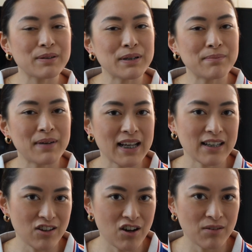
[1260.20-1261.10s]
people might
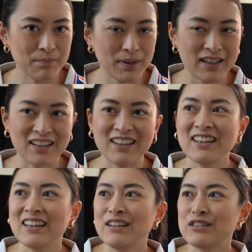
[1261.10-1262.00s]
not be.
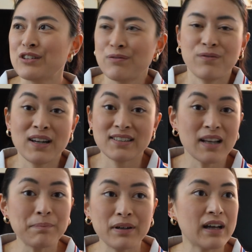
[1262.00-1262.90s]
So, for
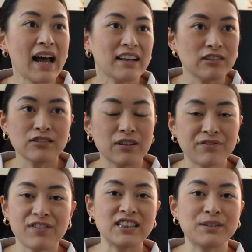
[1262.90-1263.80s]
example, I go to a
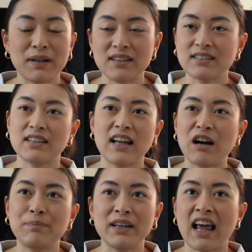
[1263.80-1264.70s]
French person,
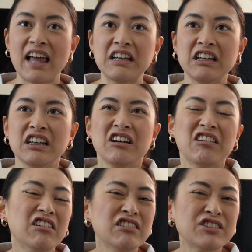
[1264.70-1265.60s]
I'll be like,
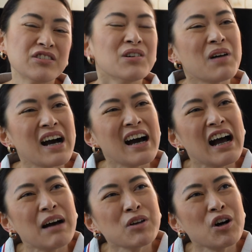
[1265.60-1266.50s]
oh, do you know what?
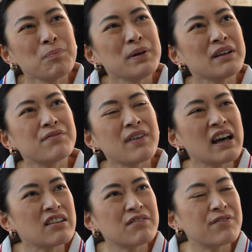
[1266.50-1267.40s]
I'm not a big
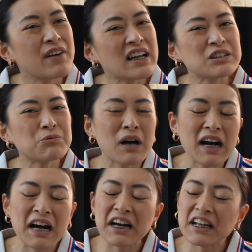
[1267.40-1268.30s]
fan of French
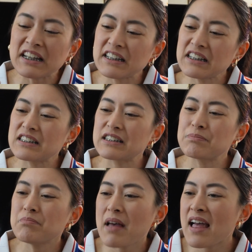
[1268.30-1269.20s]
wine. I think
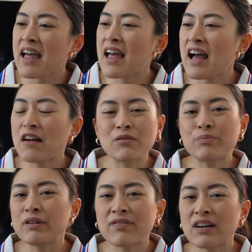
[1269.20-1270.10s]
it's meh. I would
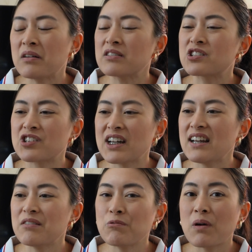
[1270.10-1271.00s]
prefer
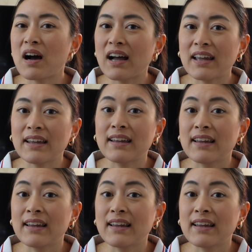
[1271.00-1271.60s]
Australian wine.